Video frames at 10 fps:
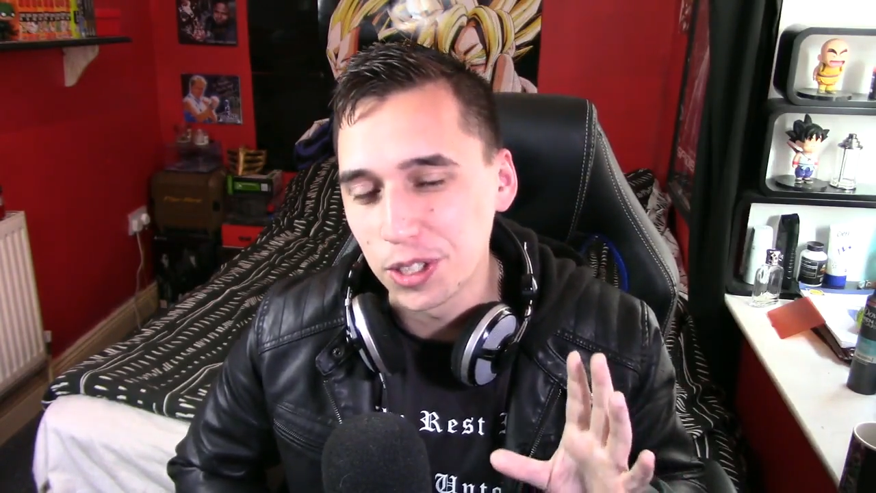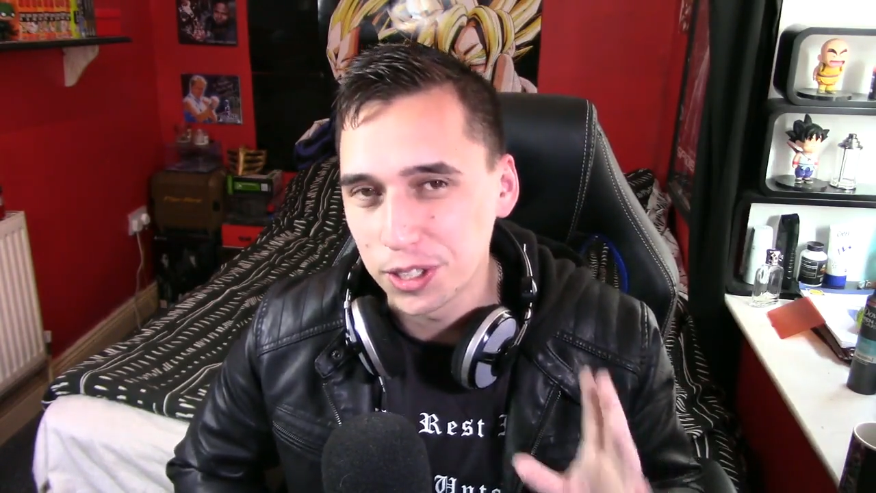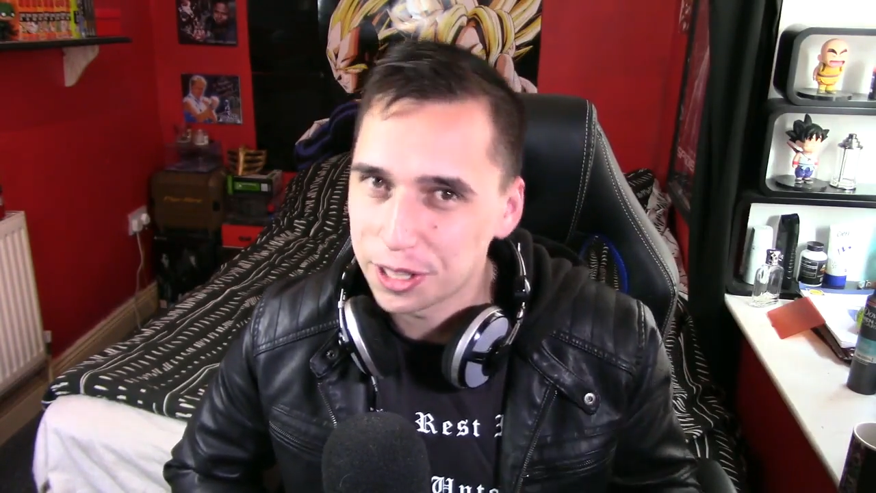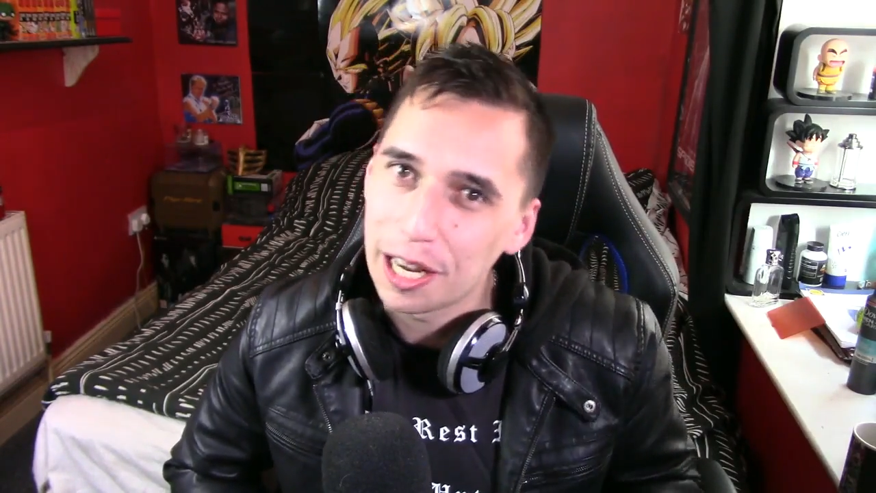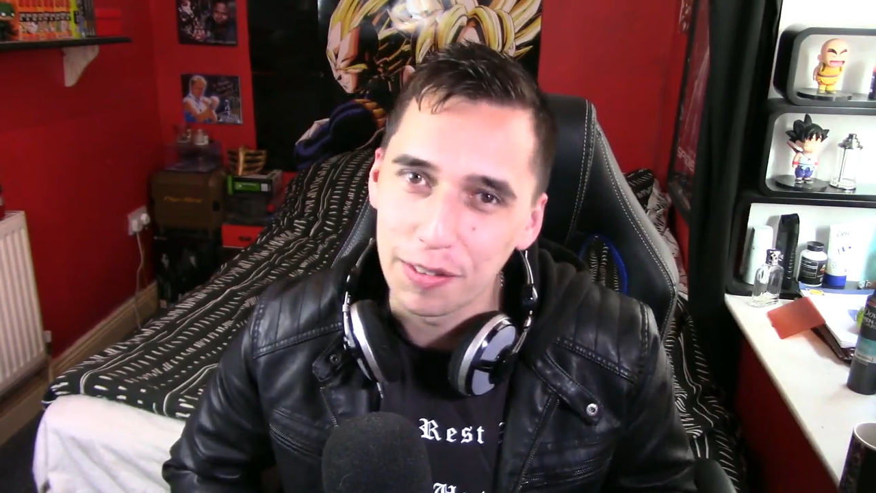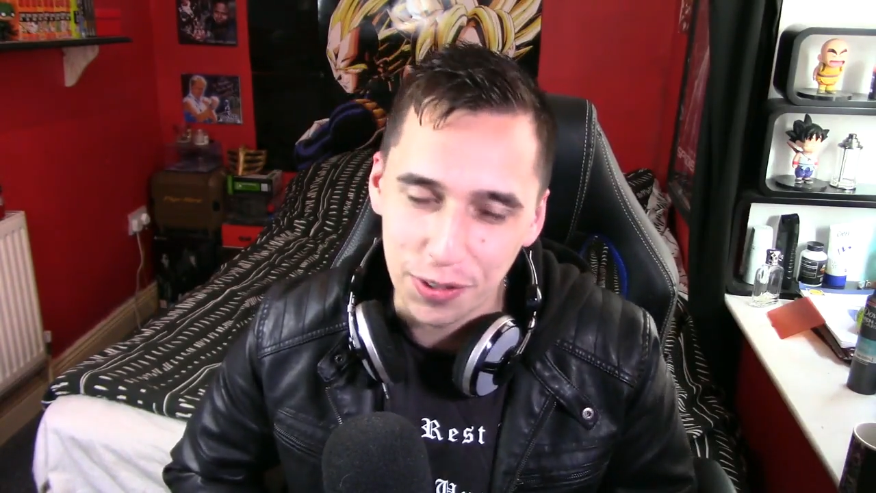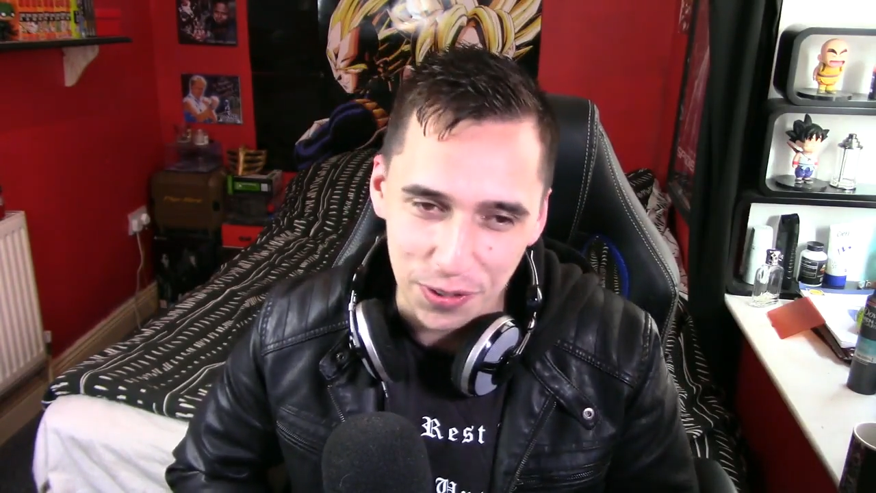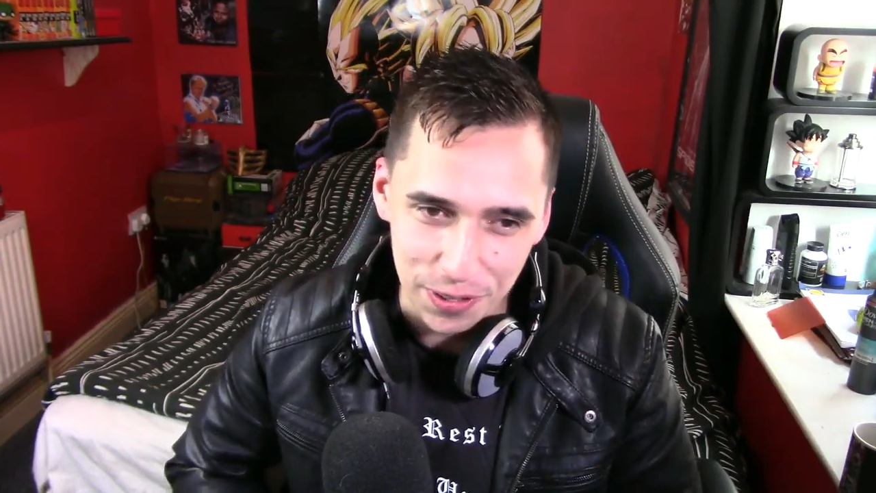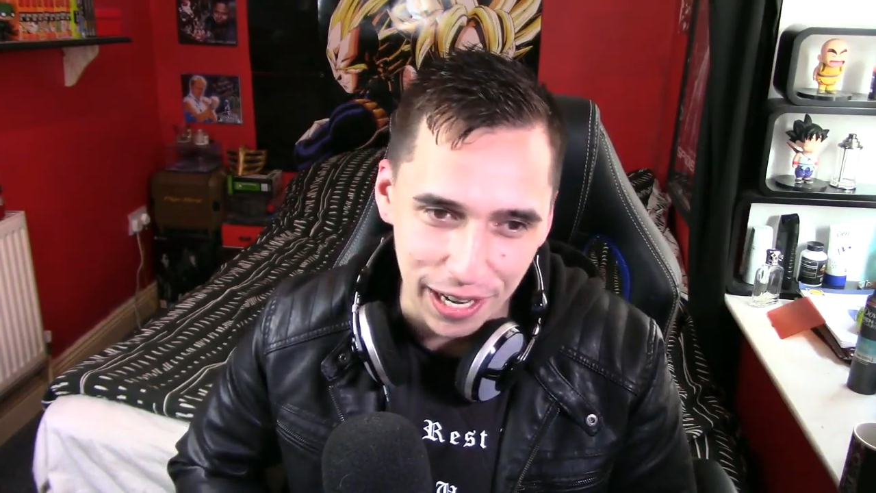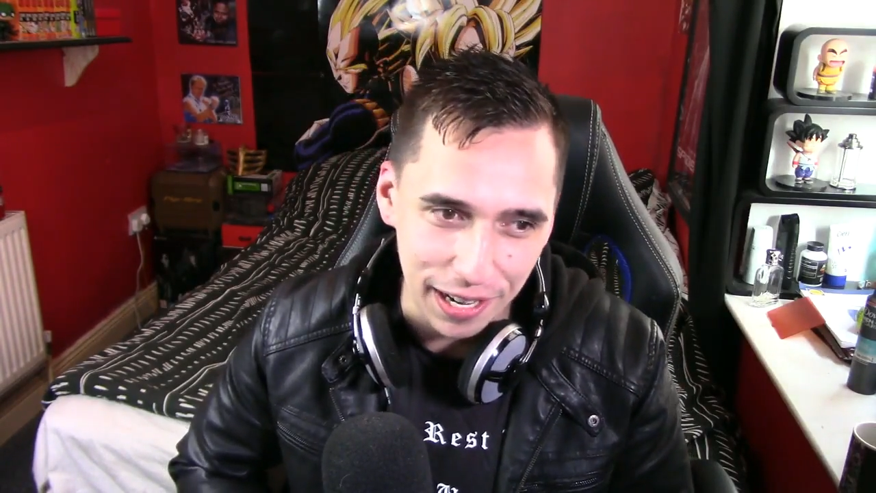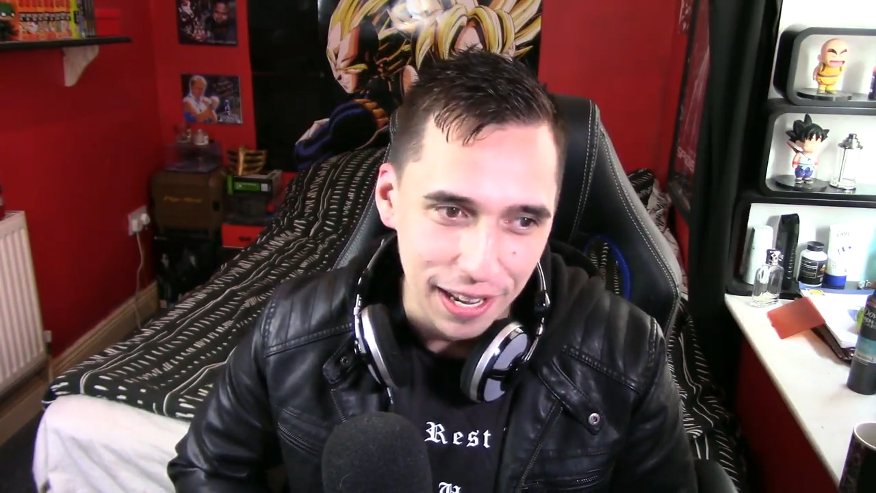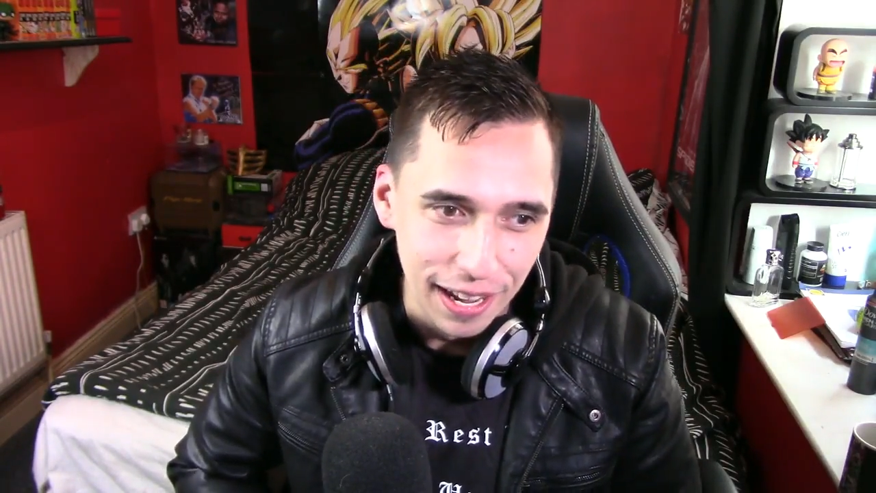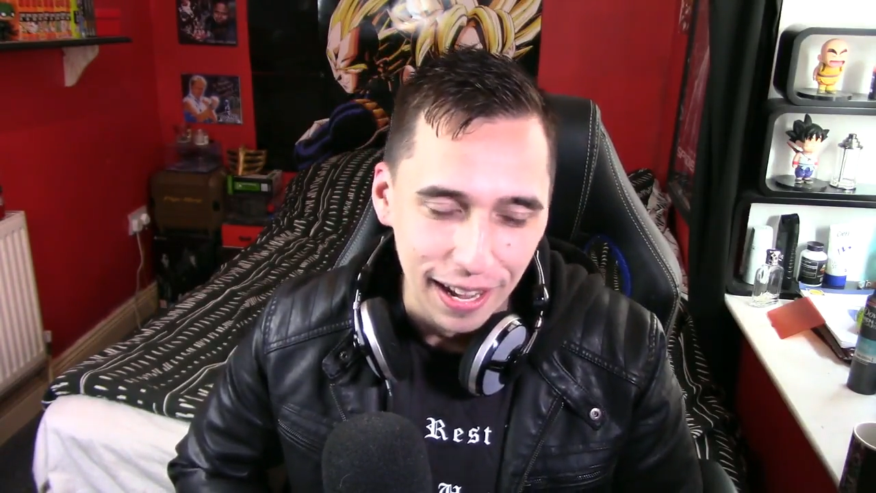the savior then.